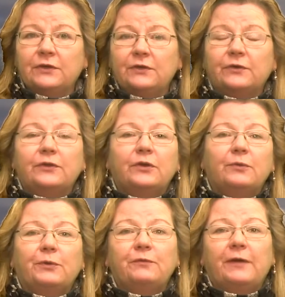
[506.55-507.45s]
during the
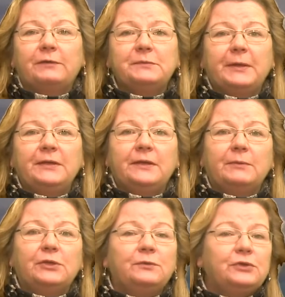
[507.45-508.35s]
coronavirus
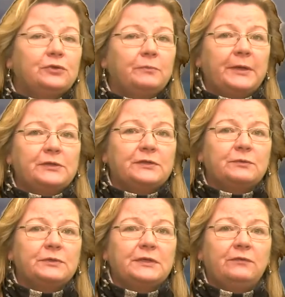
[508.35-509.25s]
pandemic to ensure patients
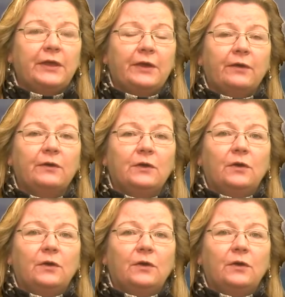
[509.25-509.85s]
receive care